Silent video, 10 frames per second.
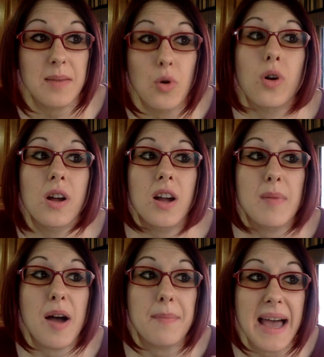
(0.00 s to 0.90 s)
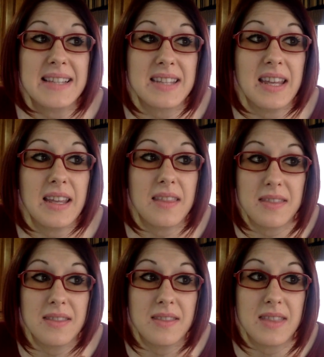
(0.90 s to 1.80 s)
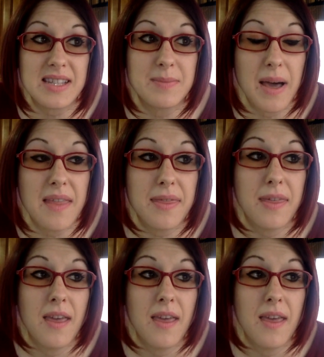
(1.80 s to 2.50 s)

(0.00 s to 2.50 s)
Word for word: more about masking this month,